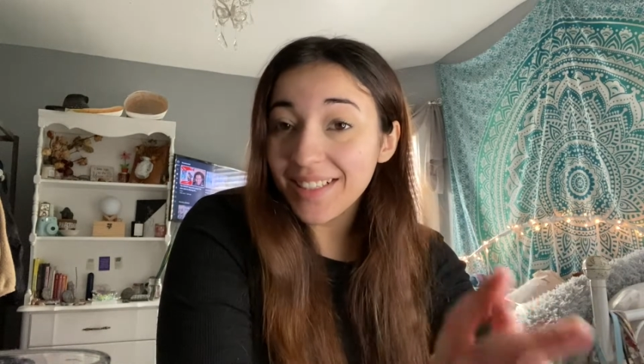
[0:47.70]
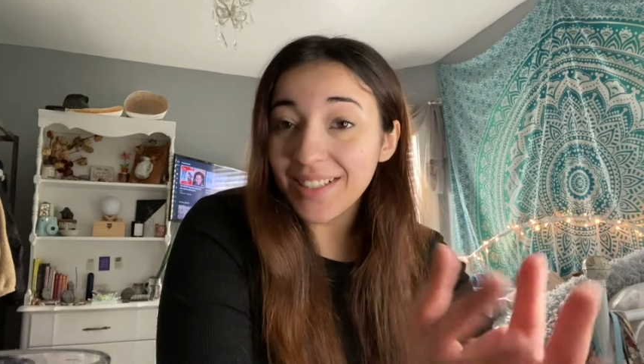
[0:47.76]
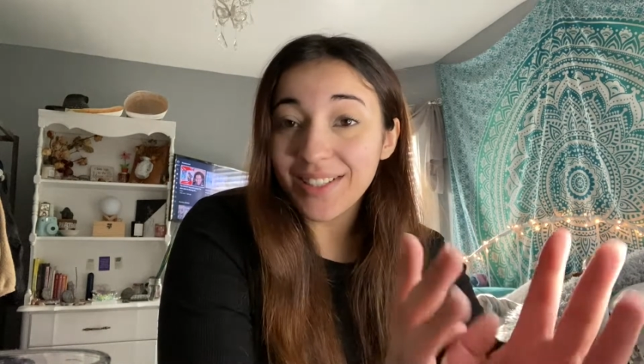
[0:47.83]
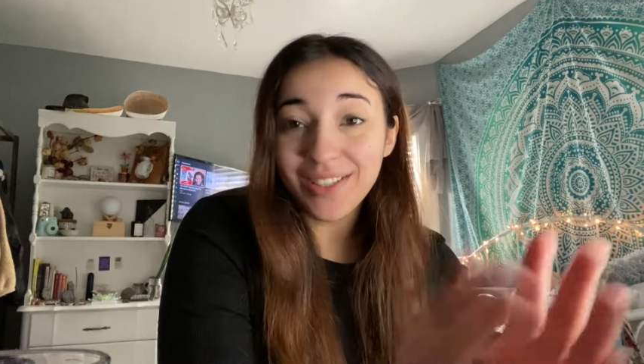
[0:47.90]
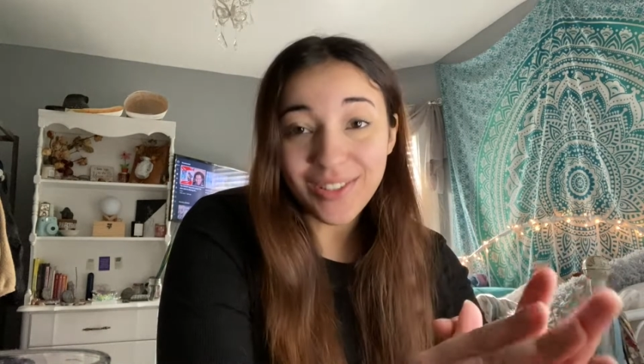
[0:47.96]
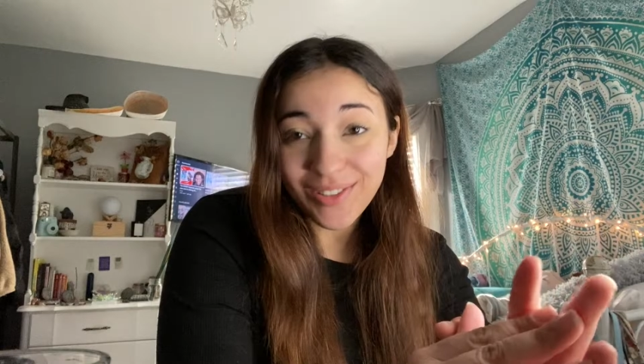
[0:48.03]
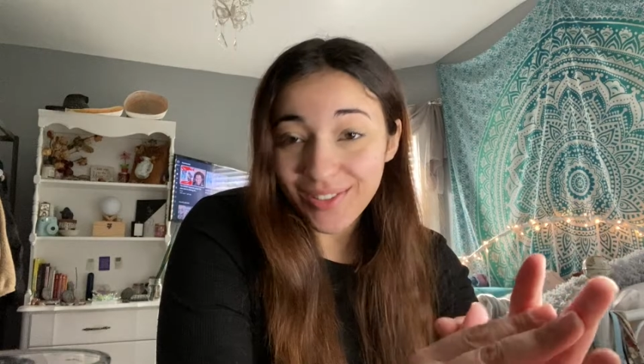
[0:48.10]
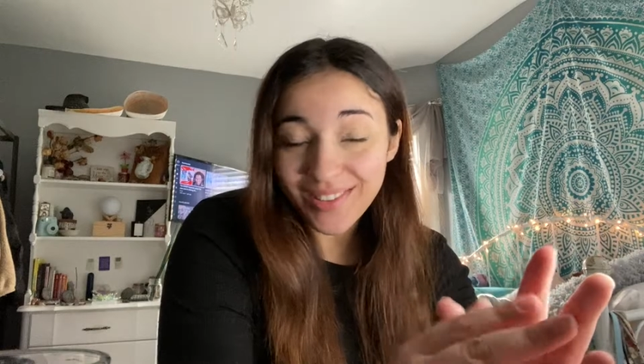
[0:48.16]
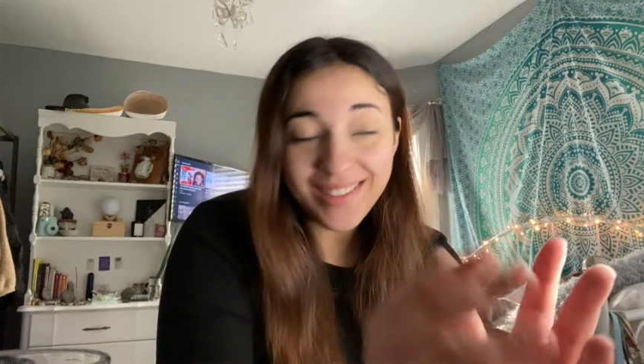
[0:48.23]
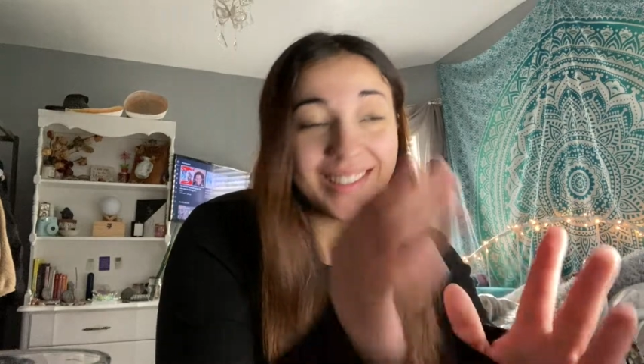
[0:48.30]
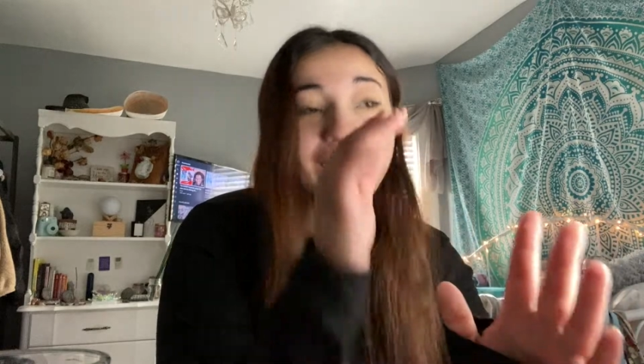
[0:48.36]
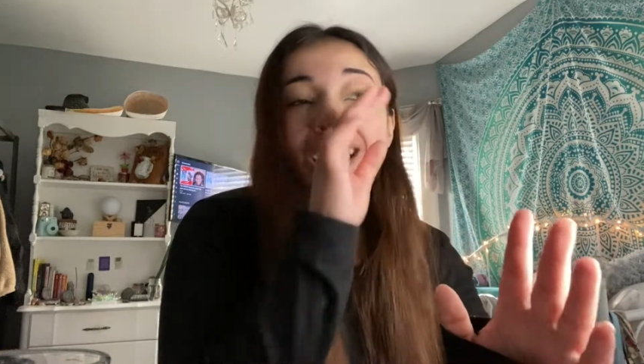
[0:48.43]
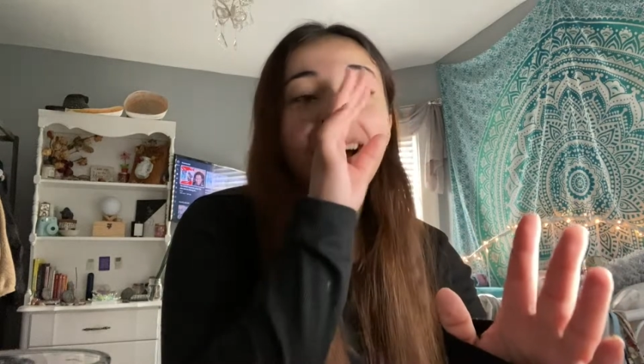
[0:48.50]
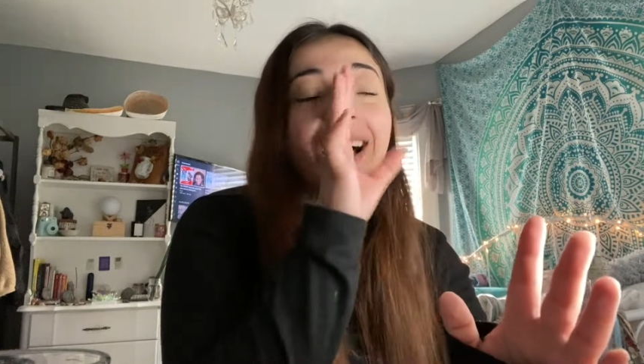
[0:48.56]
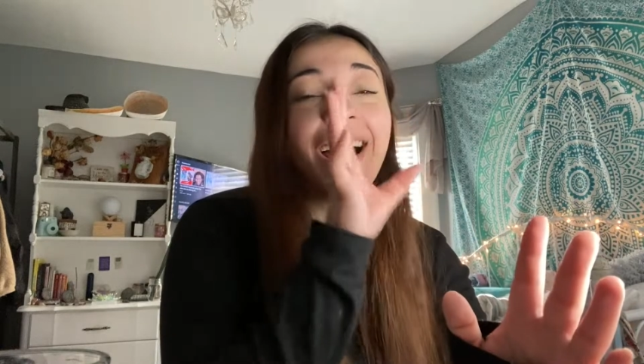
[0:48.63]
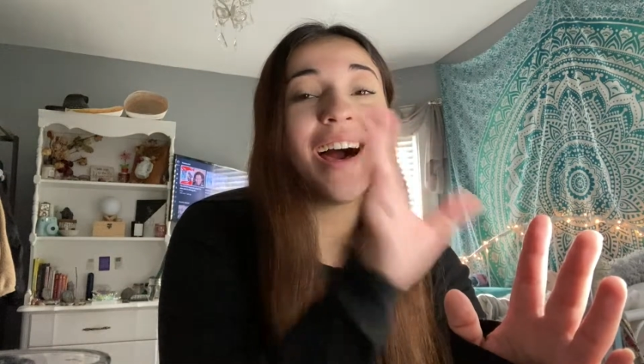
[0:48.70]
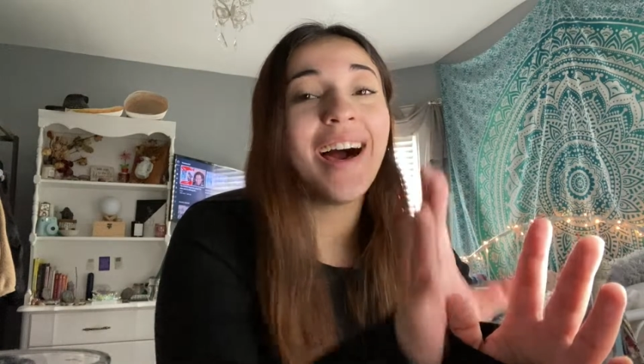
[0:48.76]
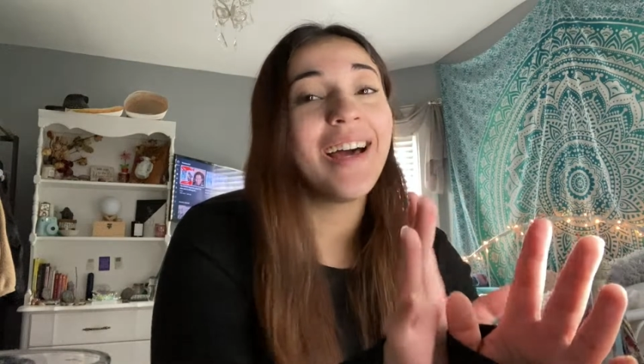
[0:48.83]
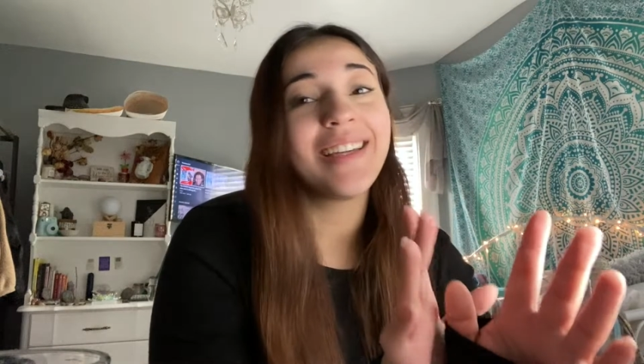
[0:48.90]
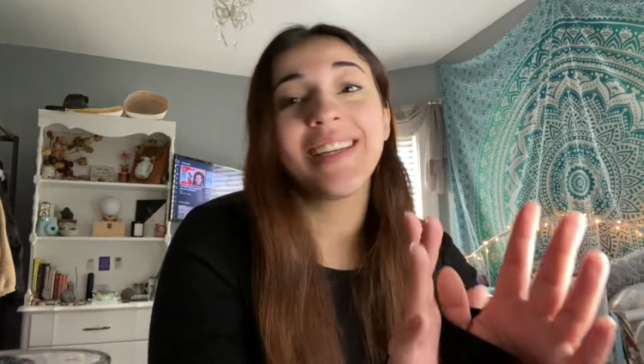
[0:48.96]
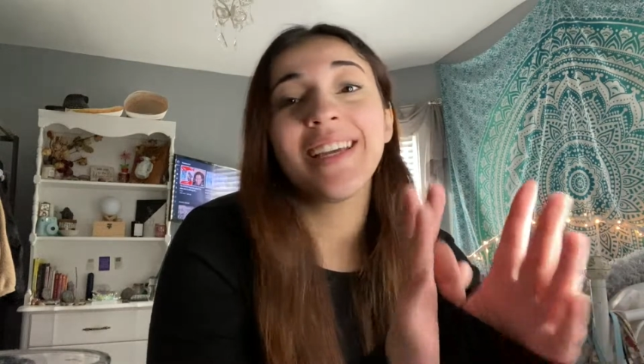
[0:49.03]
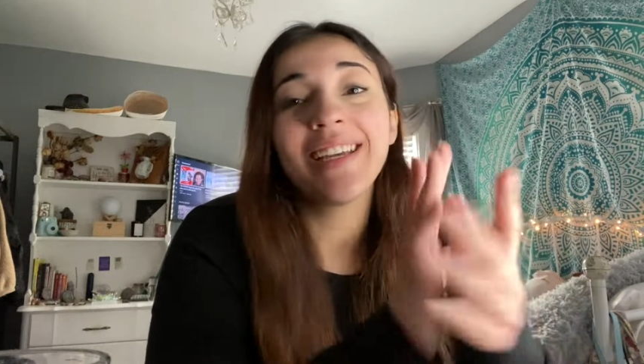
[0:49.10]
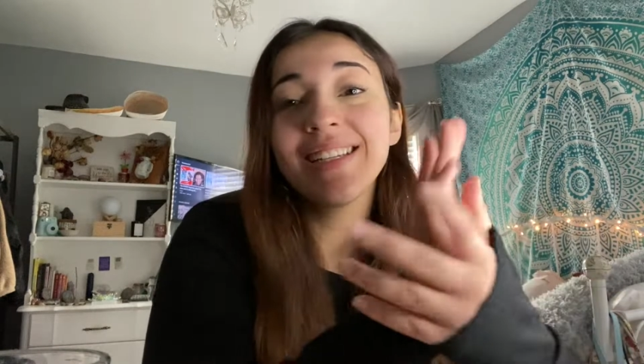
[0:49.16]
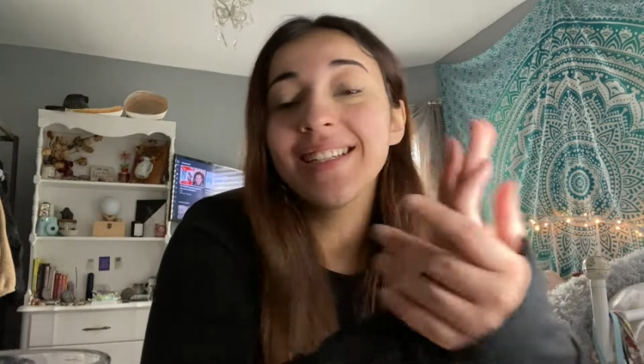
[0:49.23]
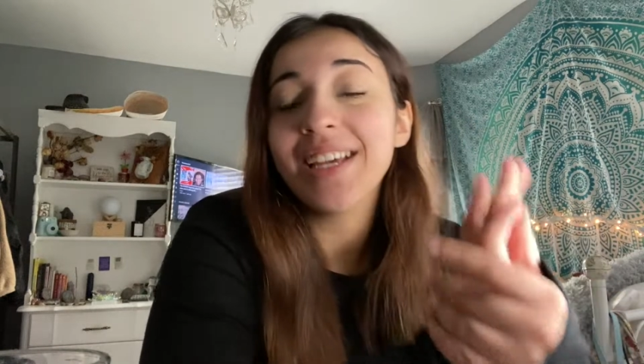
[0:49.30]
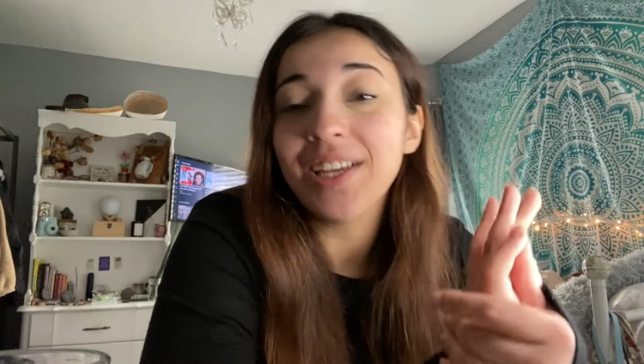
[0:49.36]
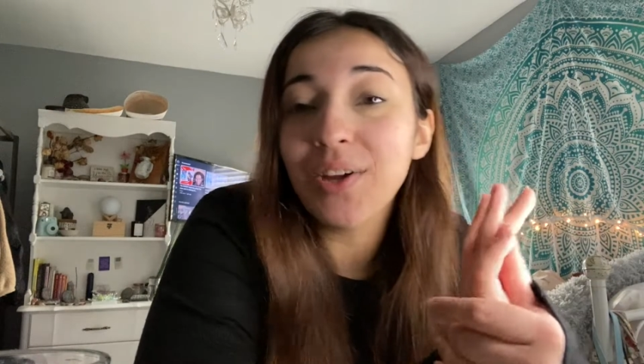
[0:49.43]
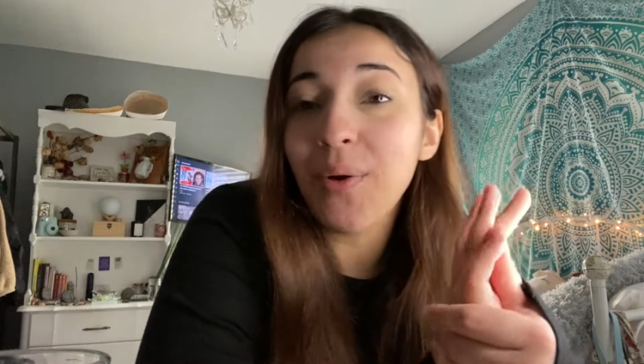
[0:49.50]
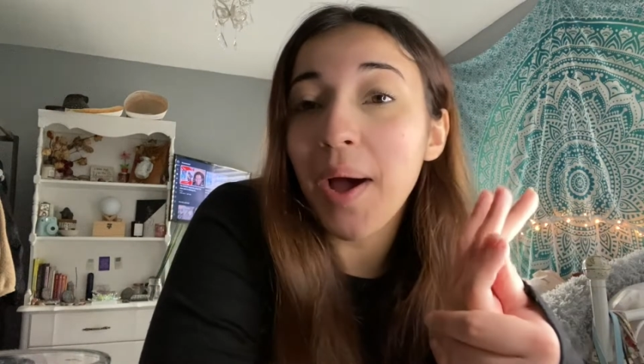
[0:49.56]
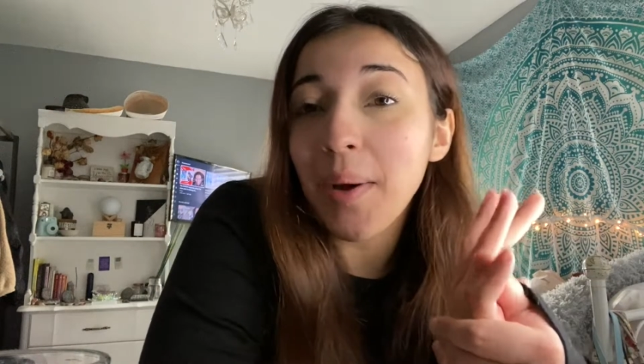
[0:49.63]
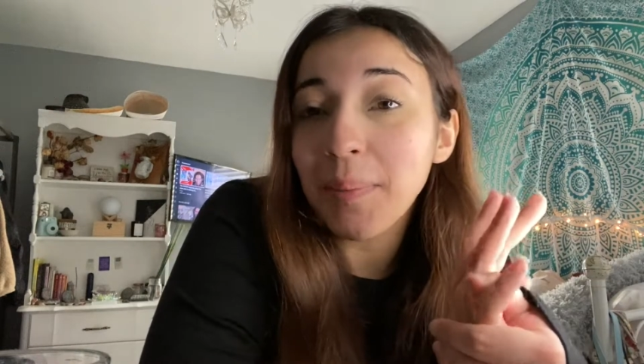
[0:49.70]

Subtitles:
dude, I can't tell you how